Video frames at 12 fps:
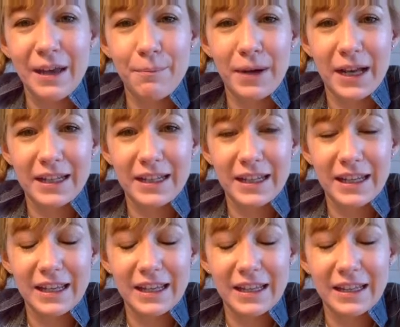But
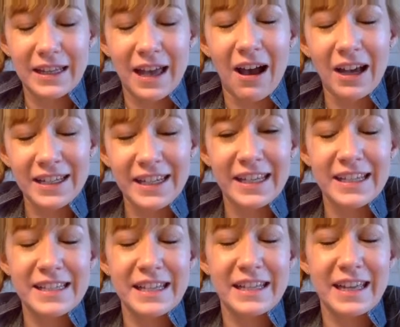the
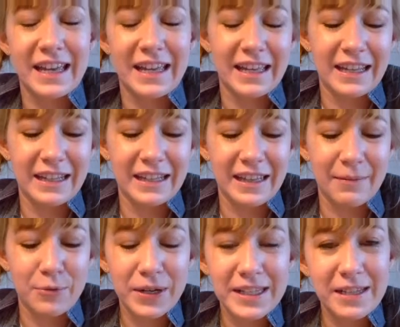ideas and the
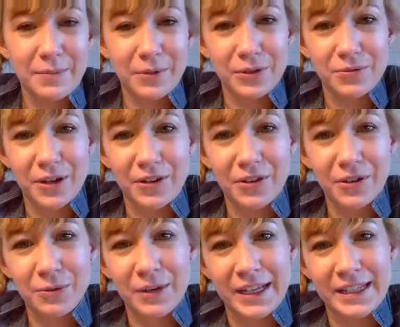principles were
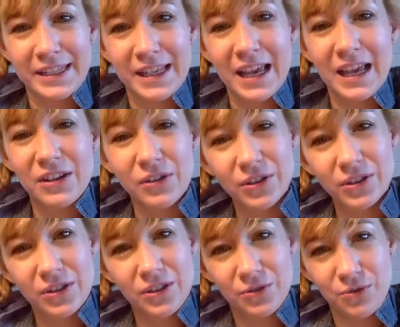always
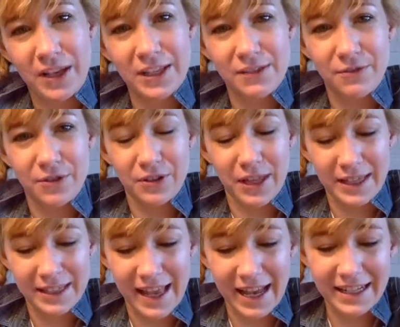not to transfer the
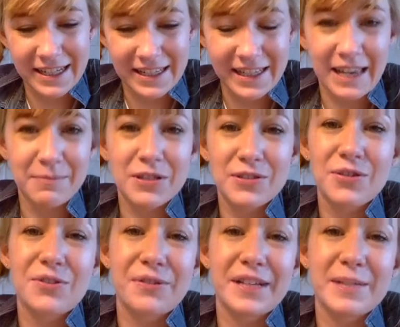exact same
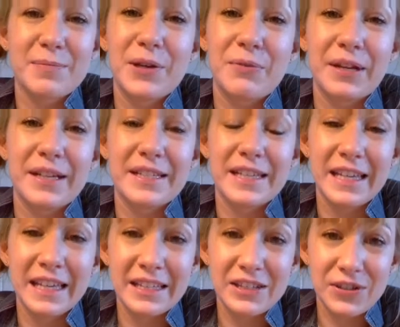story experience
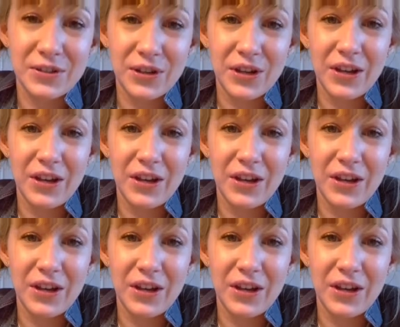into